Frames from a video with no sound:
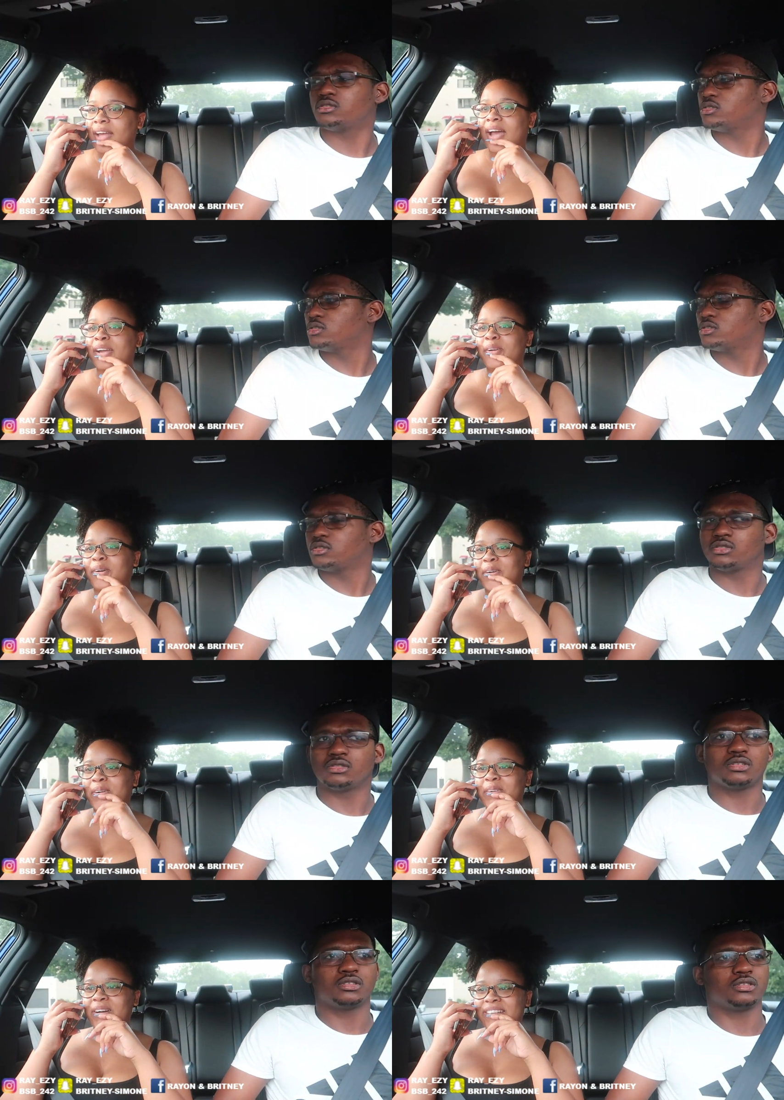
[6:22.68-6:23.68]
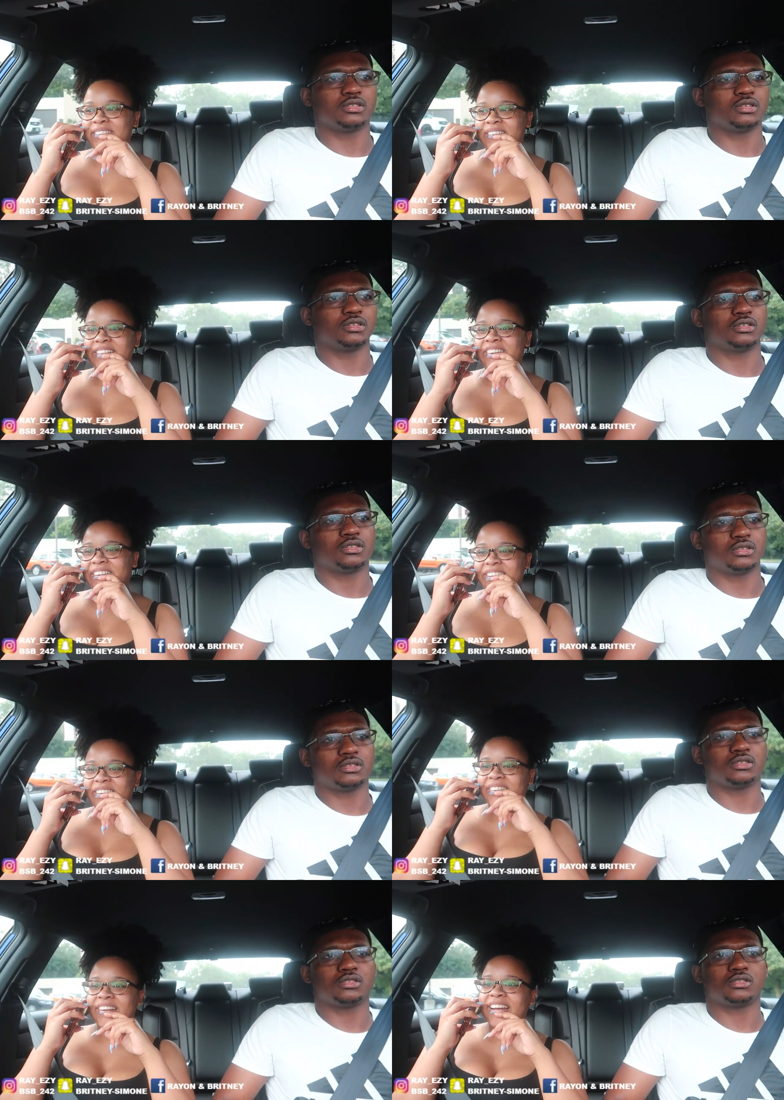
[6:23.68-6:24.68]
Speaker 1: I know, I know, I know, I
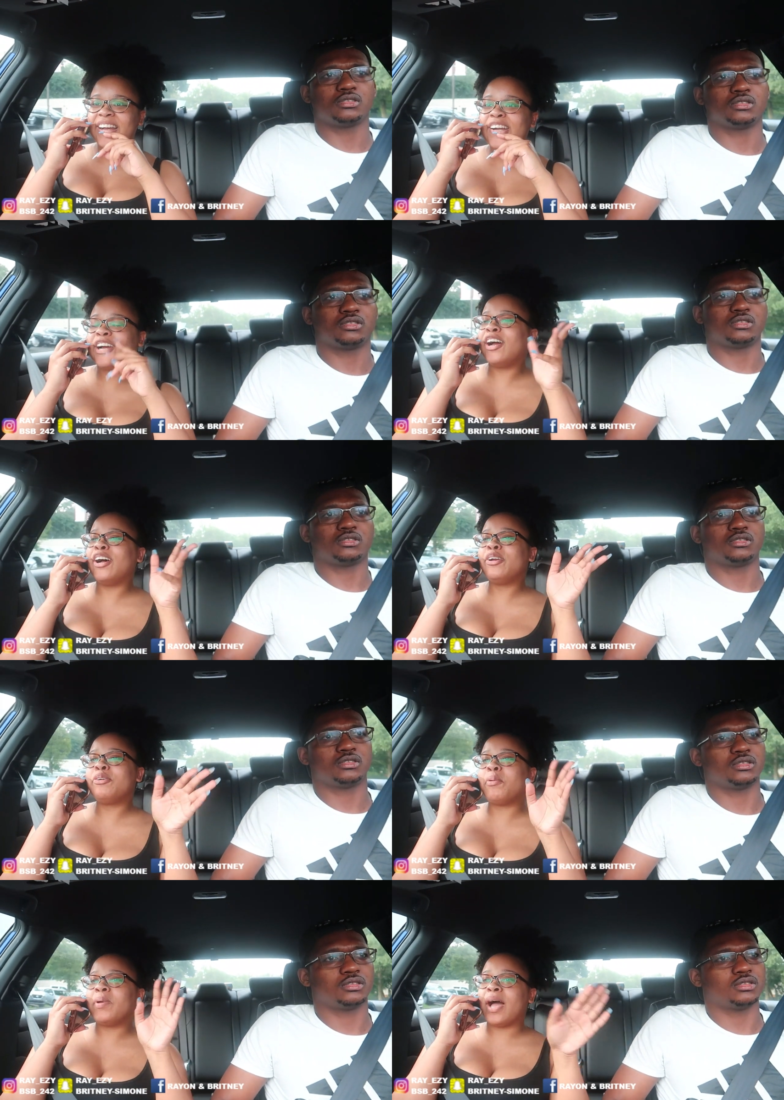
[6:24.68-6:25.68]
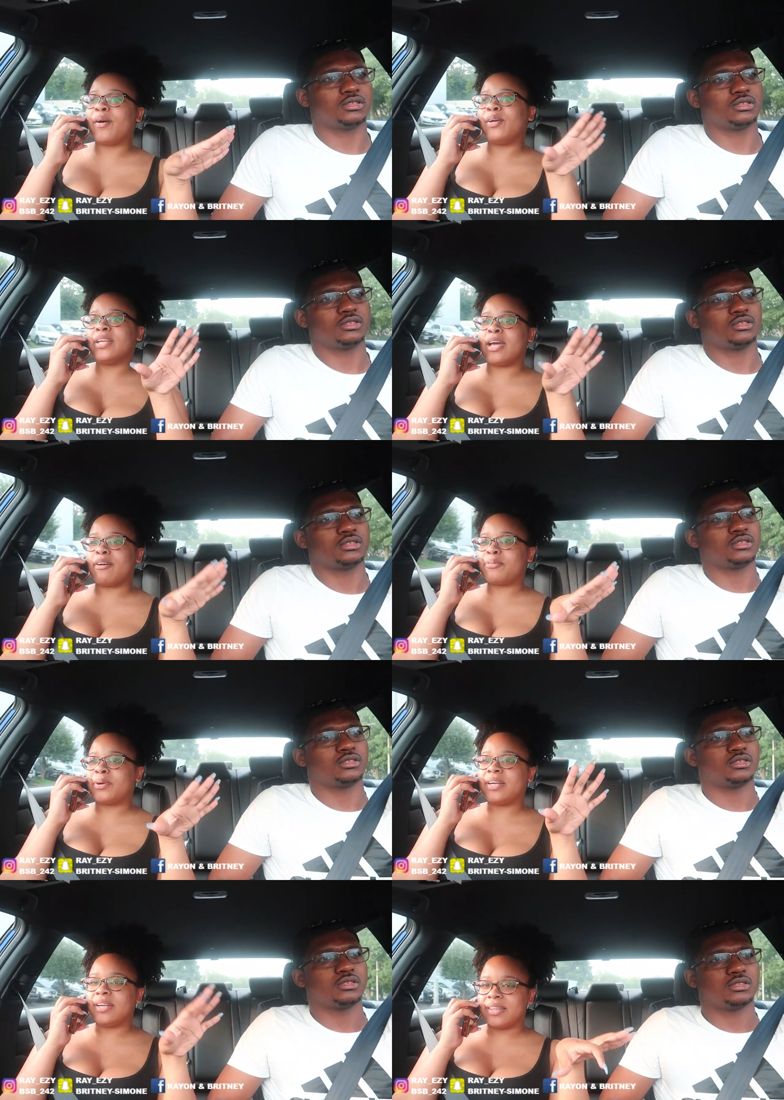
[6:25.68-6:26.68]
know. Girl, you know we gotta hold it down for
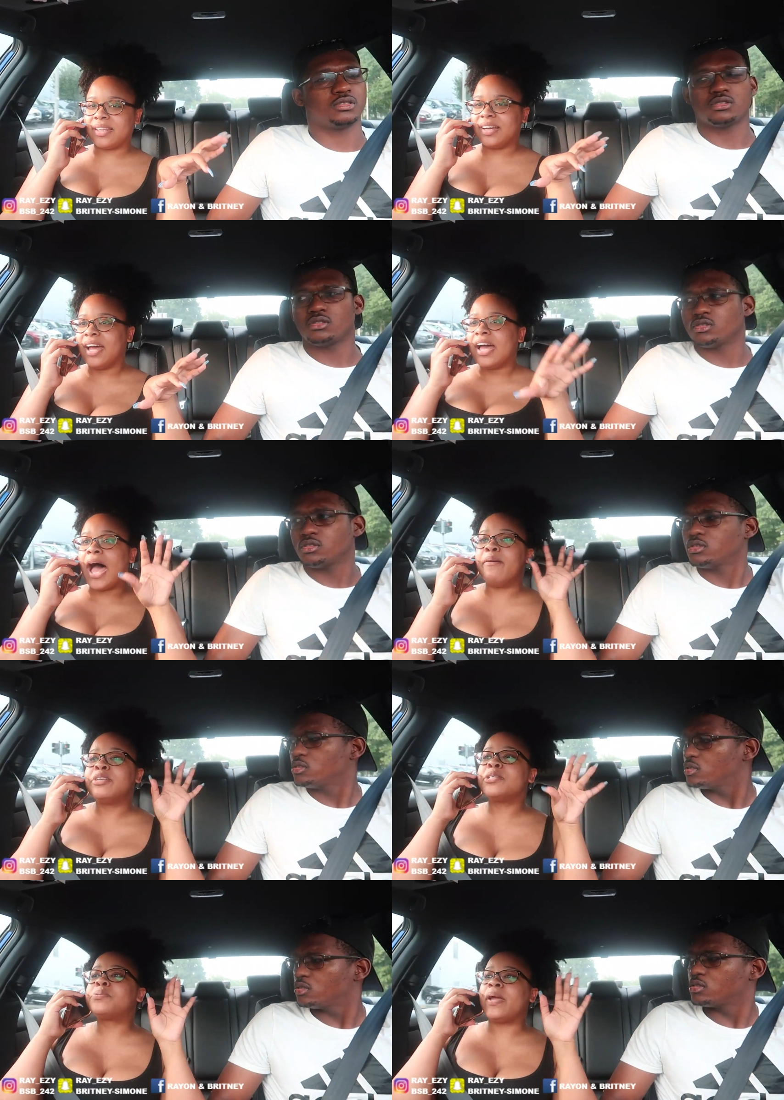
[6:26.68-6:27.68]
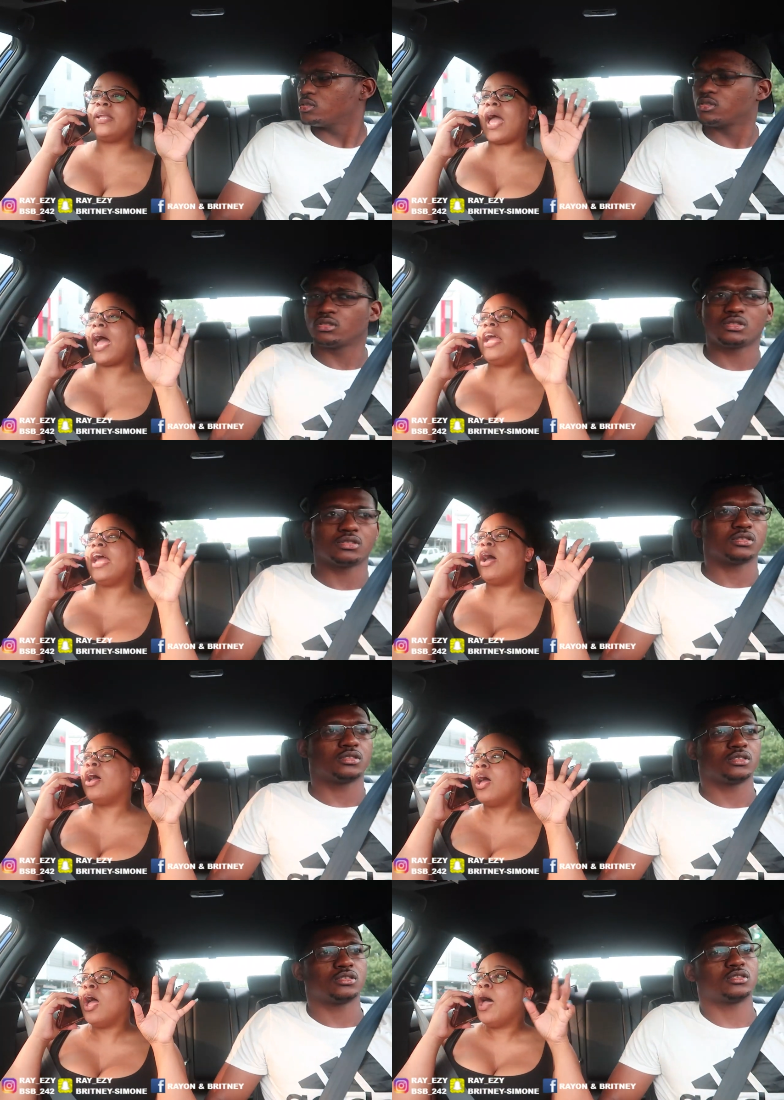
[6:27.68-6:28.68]
one another. I was just waiting. I
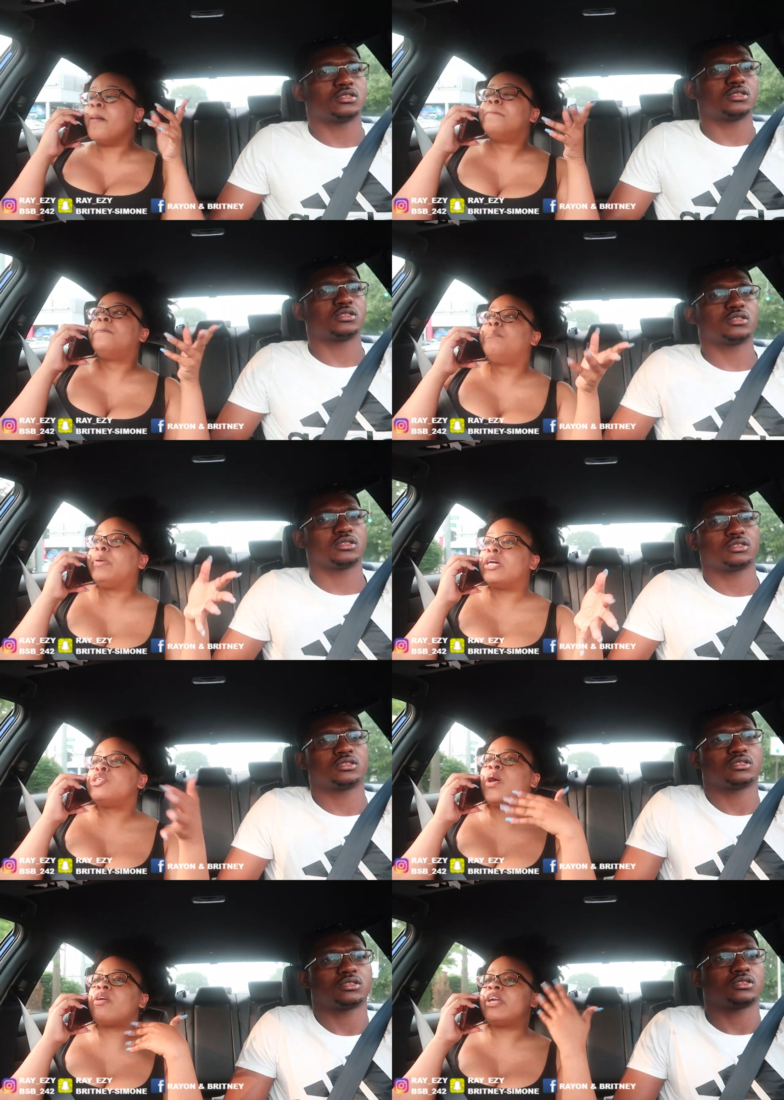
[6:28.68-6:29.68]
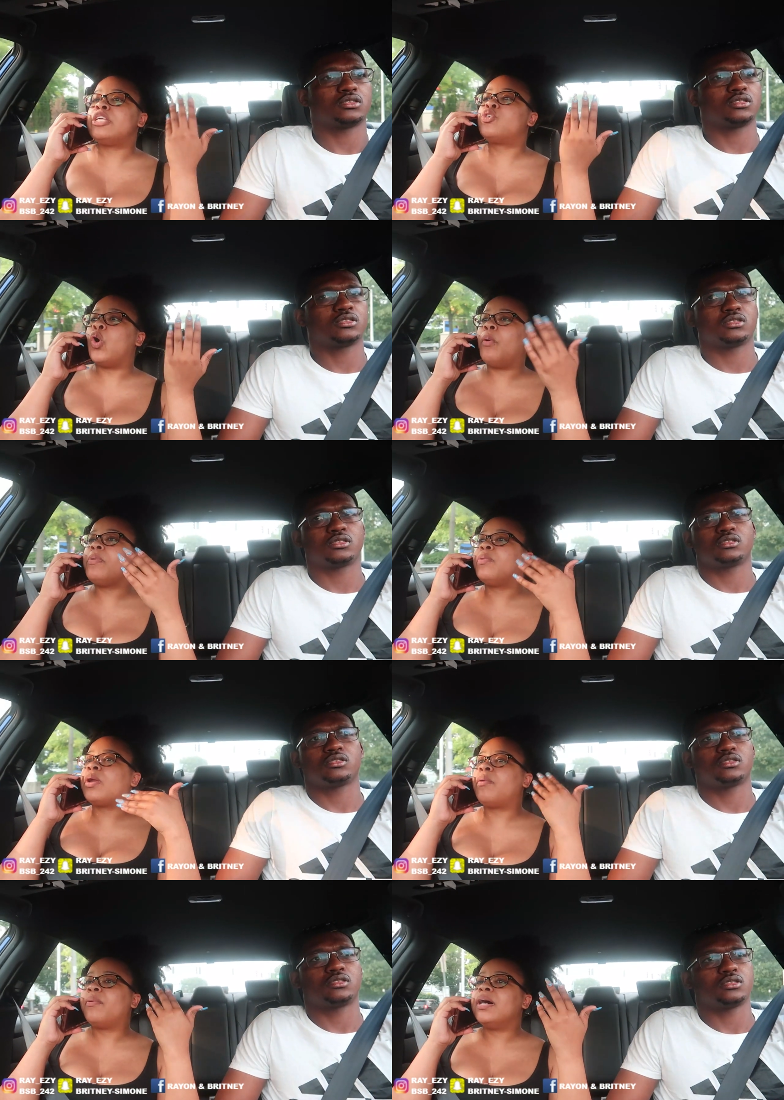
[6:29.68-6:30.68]
because you had already told me
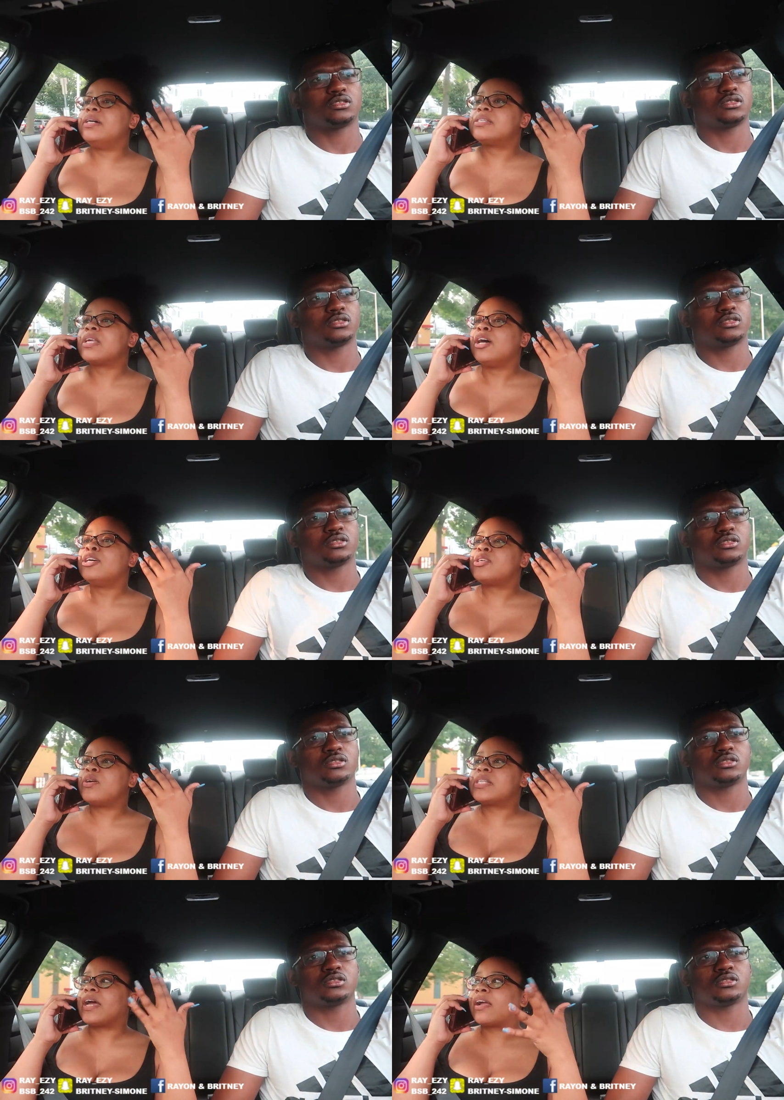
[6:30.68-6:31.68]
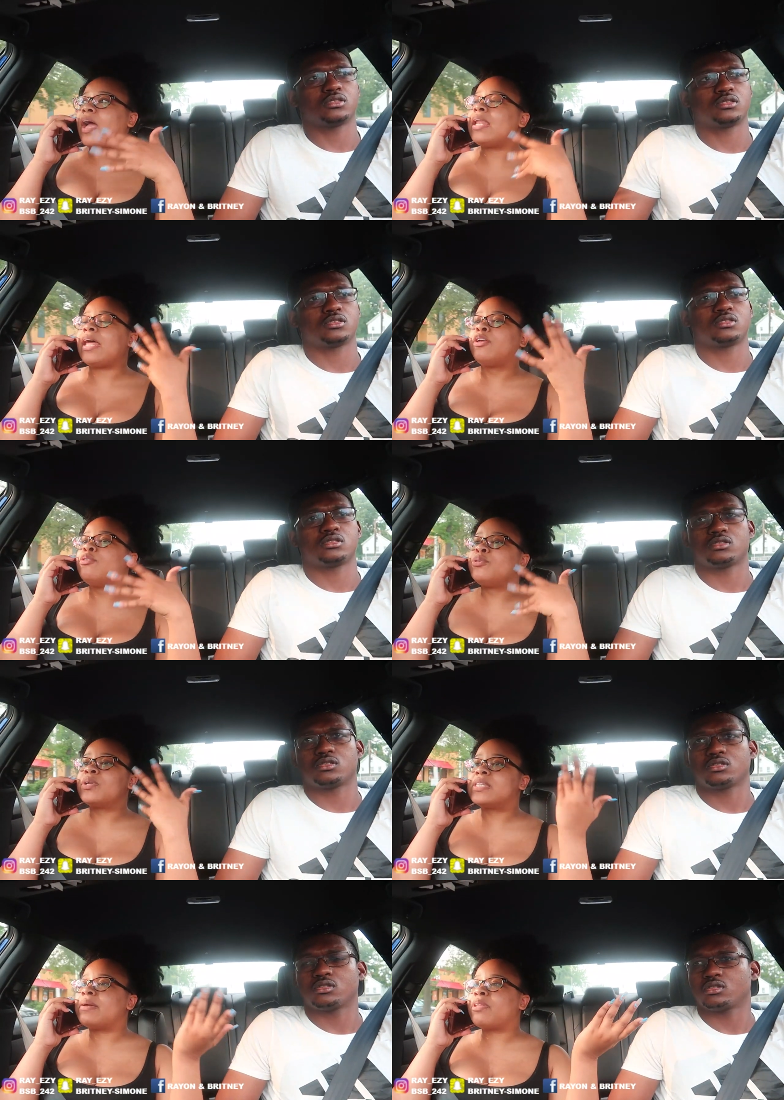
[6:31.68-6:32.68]
what it was. So it's like, I like you do
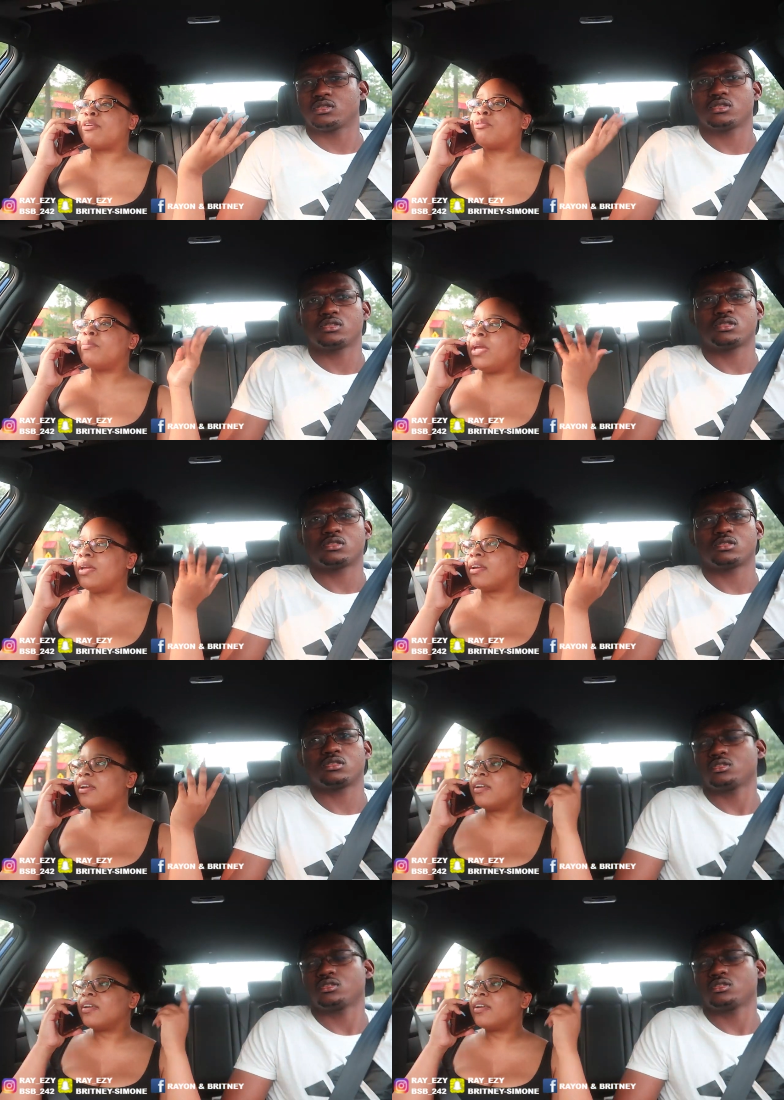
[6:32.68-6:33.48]
the same thing for me